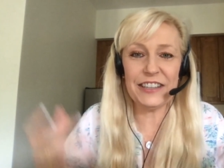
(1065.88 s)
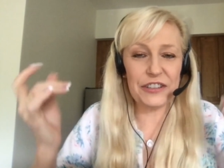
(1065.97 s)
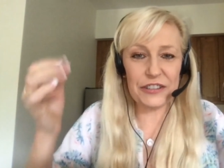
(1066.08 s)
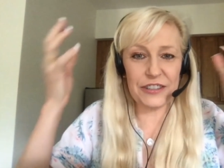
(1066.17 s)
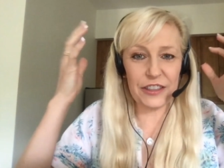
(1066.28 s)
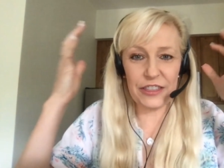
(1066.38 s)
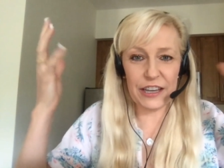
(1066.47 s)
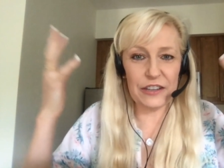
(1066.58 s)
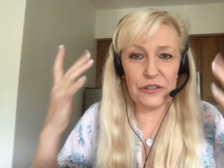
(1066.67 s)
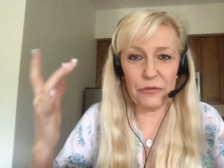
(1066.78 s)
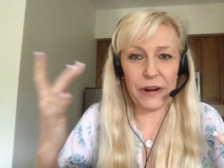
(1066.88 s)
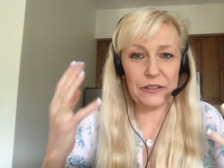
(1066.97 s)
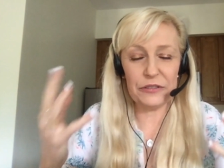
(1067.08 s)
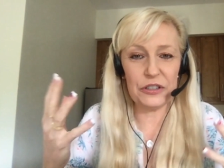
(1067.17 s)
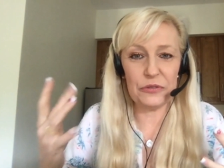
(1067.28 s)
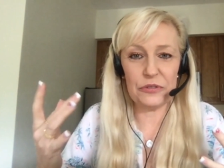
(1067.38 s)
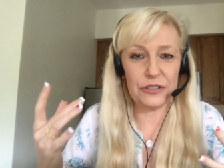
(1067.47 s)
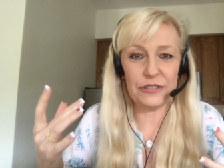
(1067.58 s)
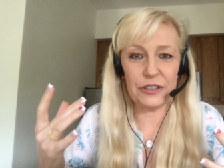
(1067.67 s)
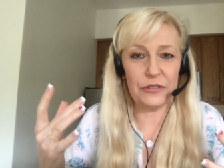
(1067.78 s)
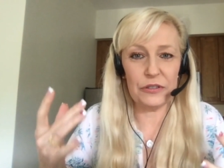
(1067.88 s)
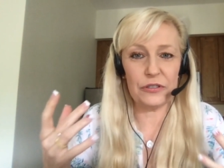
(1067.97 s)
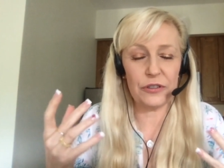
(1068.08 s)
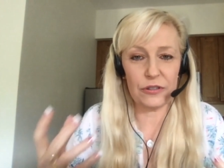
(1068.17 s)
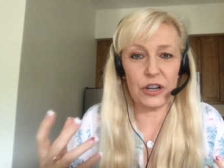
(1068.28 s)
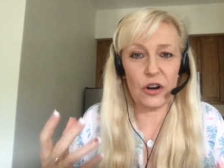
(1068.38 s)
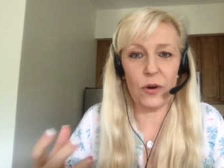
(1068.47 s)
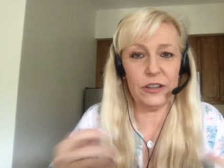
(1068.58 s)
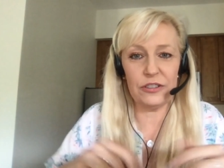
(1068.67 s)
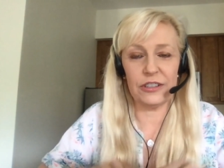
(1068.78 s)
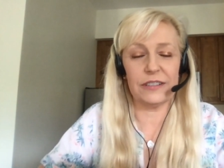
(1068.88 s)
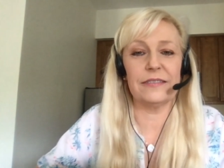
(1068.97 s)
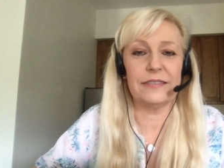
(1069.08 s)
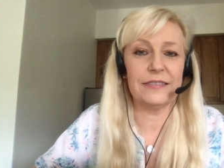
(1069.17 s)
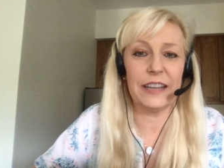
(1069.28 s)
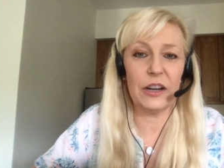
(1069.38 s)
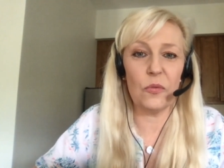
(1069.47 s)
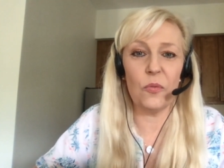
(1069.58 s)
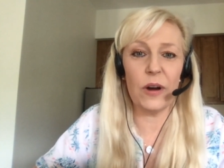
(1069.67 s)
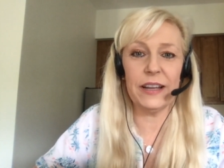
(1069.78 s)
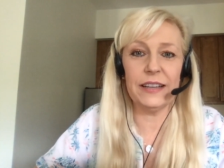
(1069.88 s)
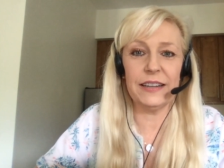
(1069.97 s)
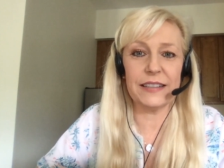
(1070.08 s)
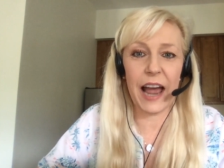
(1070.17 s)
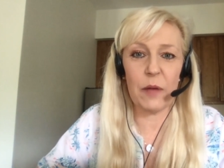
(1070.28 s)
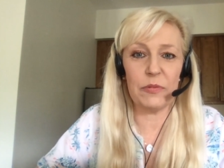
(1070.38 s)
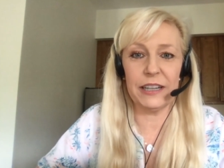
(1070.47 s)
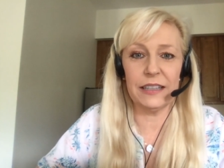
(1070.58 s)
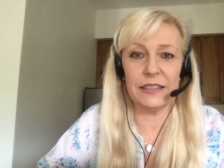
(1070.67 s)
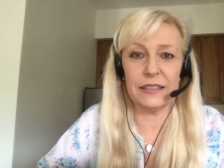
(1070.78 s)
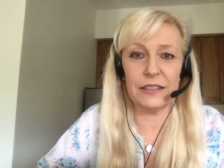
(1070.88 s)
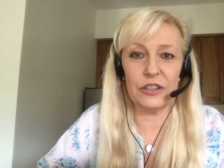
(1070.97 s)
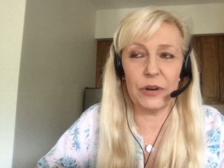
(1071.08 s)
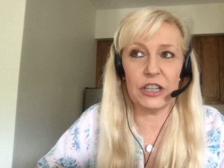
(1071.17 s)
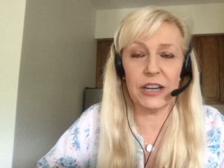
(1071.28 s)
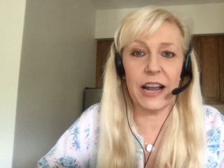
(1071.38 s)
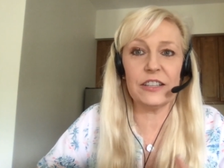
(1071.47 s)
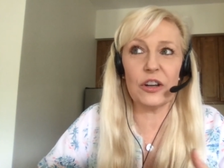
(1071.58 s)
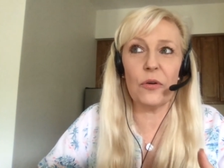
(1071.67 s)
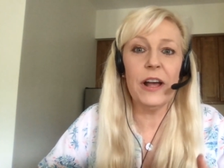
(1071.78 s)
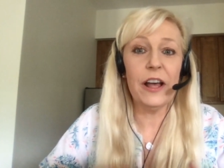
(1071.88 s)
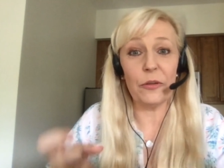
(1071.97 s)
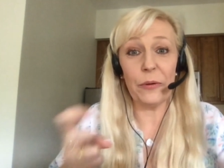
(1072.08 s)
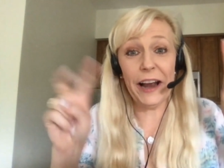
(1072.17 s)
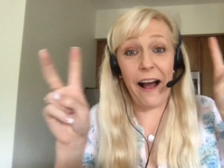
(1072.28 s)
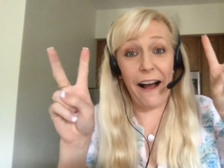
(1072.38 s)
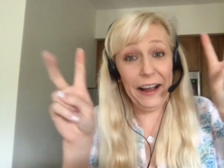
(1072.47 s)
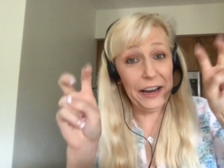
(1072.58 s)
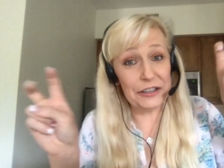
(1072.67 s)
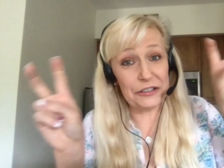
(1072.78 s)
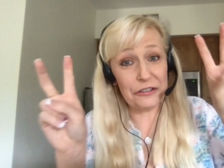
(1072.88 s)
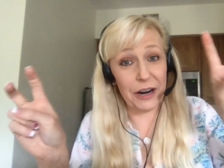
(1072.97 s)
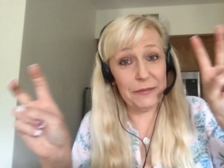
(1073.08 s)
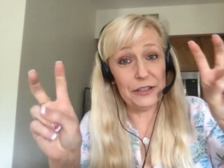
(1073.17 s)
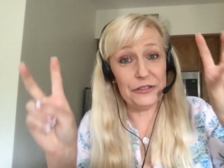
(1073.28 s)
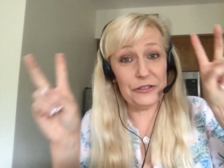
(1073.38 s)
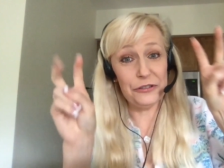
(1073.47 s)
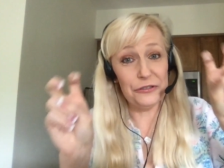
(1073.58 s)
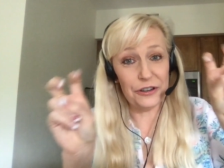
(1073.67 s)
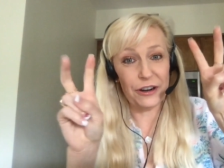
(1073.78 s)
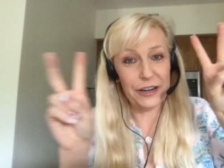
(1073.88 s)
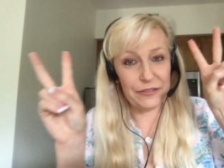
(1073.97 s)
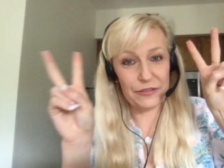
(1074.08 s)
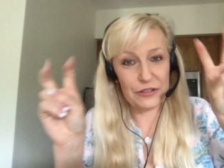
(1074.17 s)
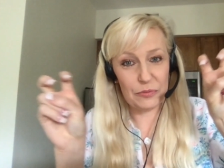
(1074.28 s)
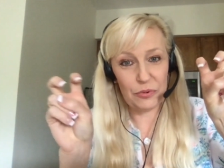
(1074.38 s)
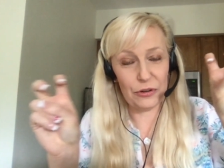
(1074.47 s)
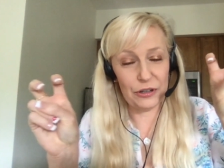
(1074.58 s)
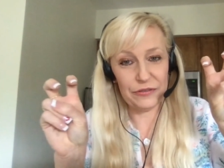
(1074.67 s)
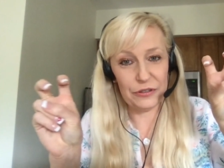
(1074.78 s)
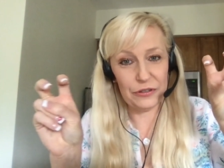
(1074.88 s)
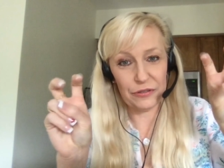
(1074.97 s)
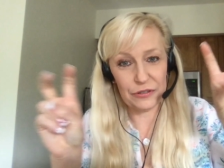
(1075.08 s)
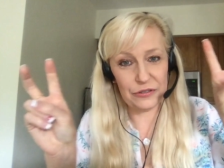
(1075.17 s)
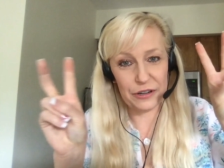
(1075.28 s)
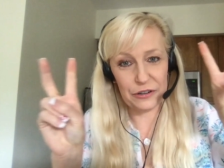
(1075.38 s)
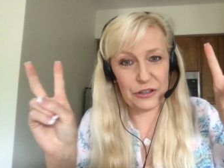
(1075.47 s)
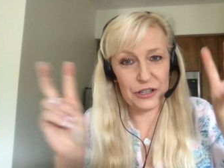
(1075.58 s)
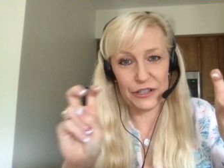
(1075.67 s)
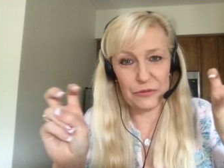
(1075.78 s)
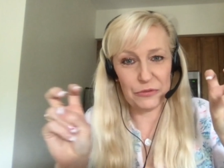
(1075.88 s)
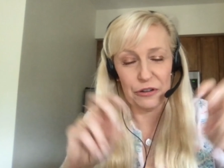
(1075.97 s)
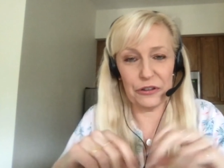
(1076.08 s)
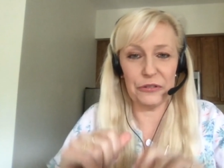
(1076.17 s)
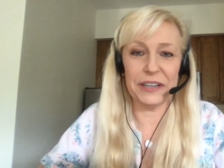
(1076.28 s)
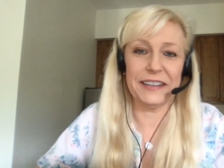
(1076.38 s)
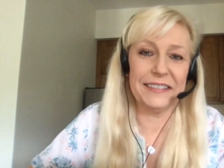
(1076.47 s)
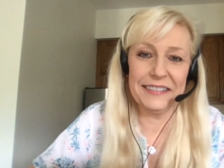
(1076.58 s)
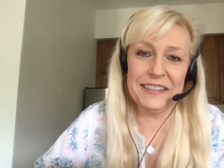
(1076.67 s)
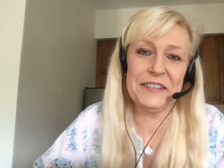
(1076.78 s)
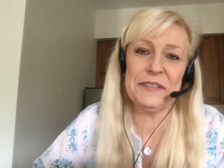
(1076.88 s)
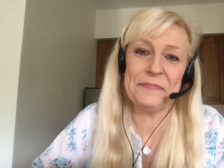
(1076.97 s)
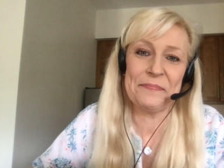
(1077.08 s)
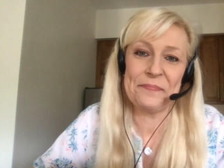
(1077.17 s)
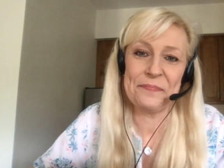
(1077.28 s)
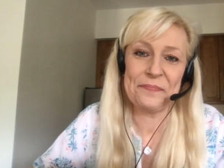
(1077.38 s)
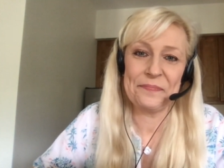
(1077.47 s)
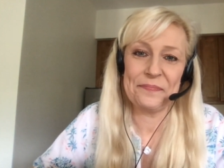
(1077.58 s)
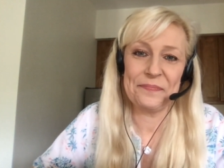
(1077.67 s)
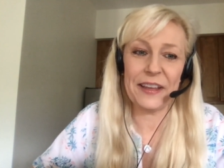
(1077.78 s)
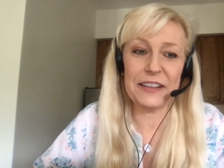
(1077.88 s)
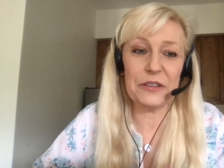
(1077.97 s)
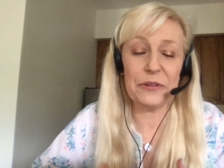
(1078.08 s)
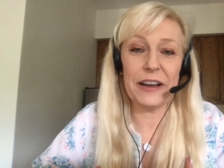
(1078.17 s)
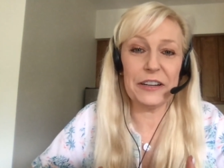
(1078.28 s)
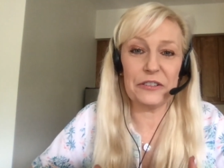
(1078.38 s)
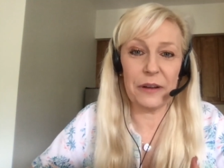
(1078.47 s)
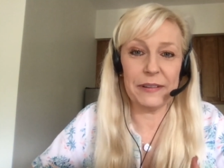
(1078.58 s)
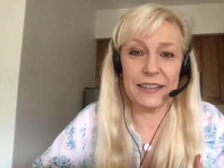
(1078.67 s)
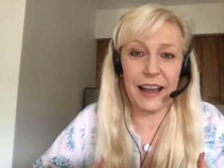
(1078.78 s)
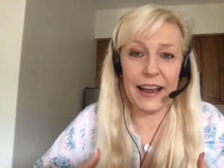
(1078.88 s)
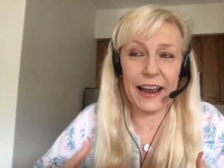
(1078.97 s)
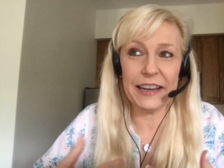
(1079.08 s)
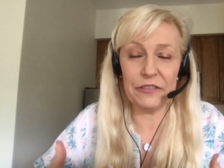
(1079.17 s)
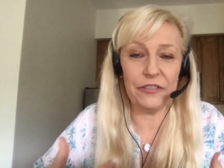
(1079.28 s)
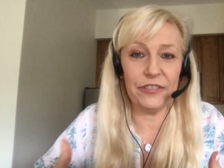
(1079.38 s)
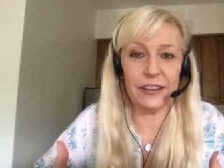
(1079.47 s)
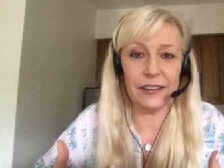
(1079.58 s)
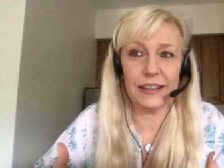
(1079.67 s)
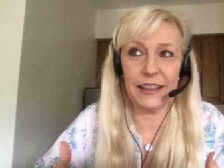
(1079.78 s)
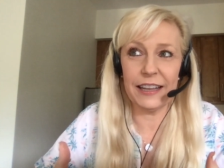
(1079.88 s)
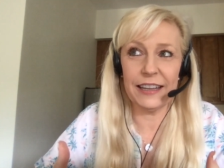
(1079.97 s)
it's just things around you, just, you start to question like what is happening in this situation. And so the way I describe it is you do not have the support of universal energies in what you're doing. That's the way I describe it. Cause I, I can feel it.